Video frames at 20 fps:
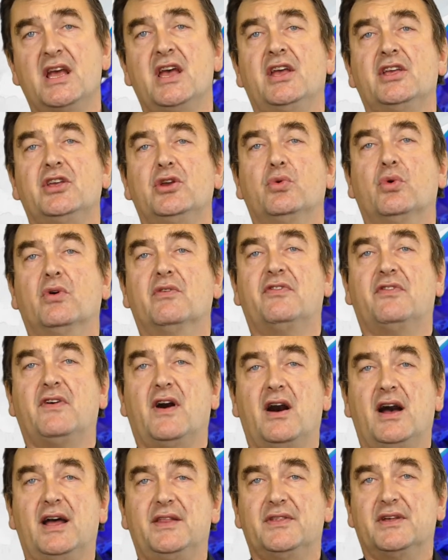you will
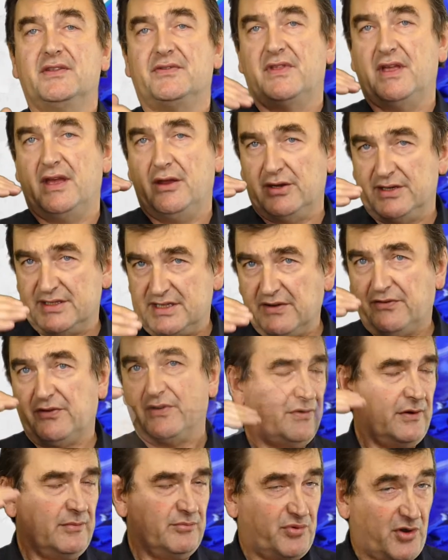find that there are
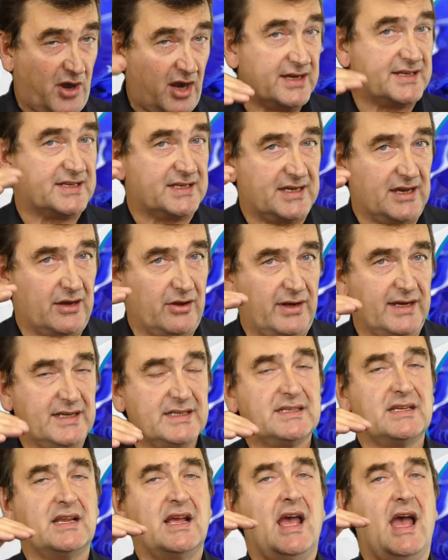different price
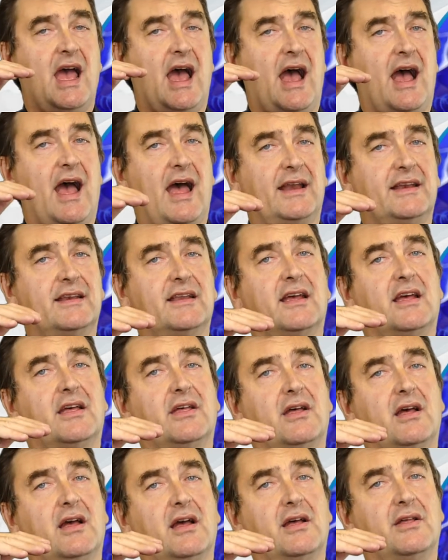series and
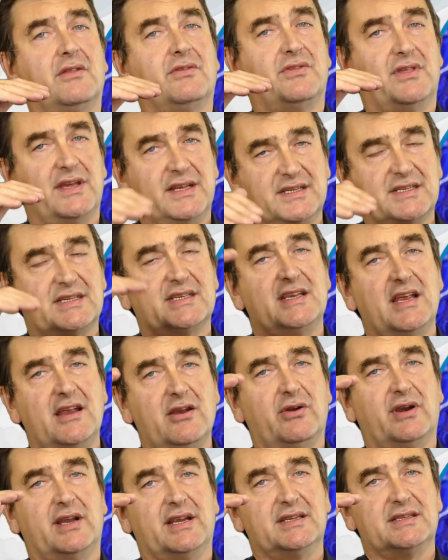these
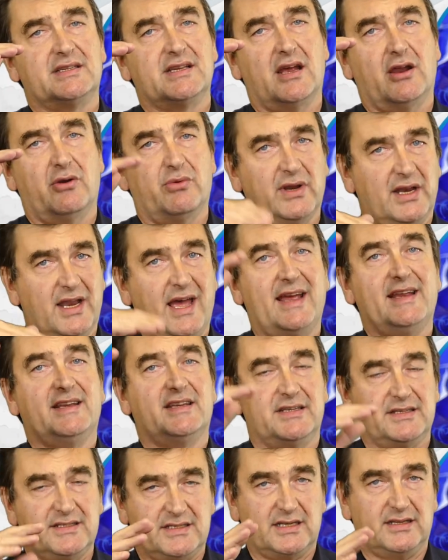series are
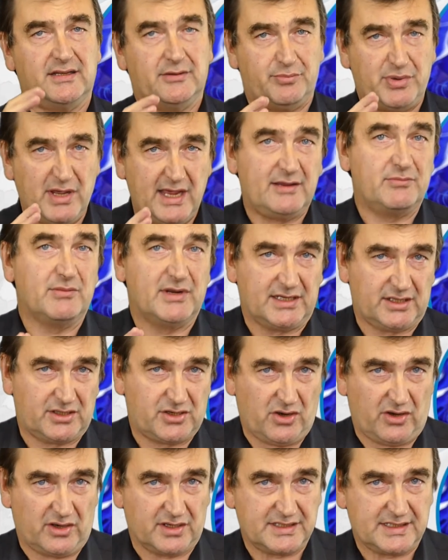related to the pigment
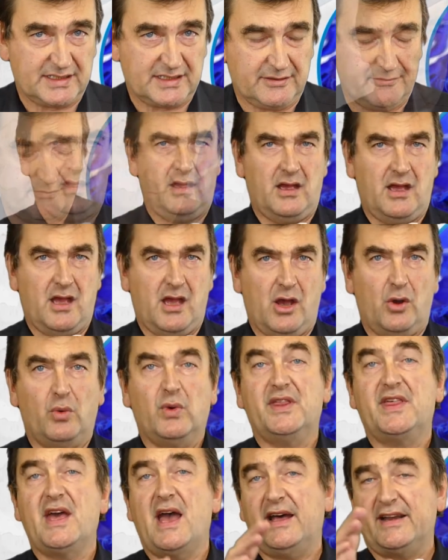cost,
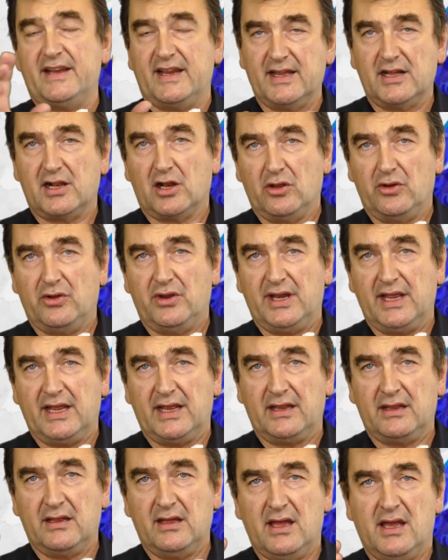without
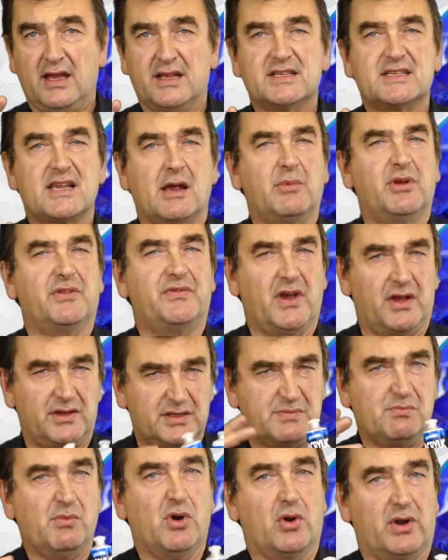including some of those
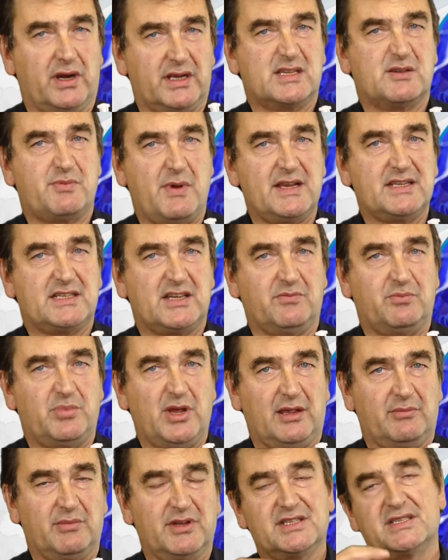more expensive
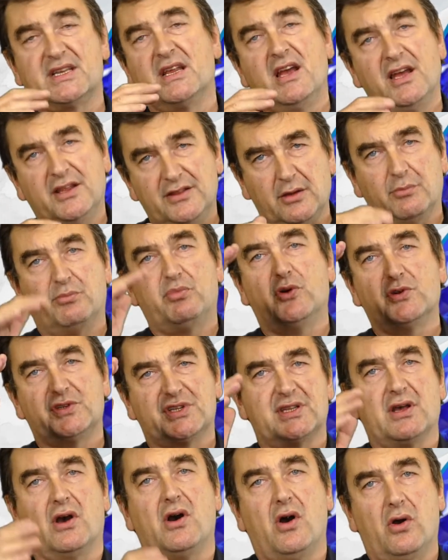pigments that push
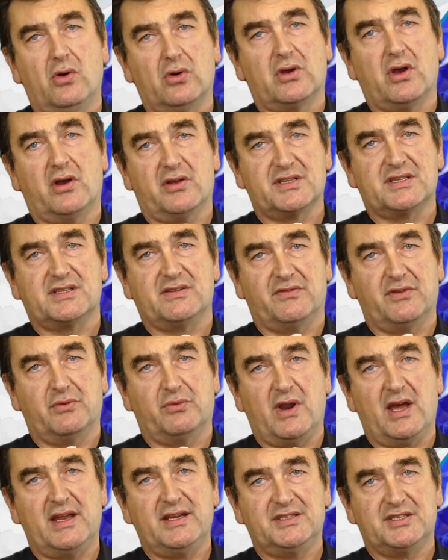the whole cost of the
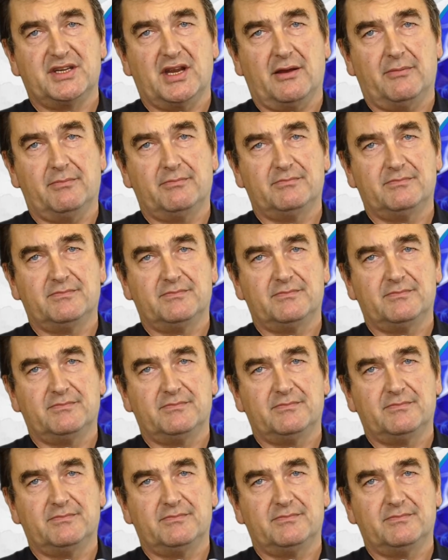range up.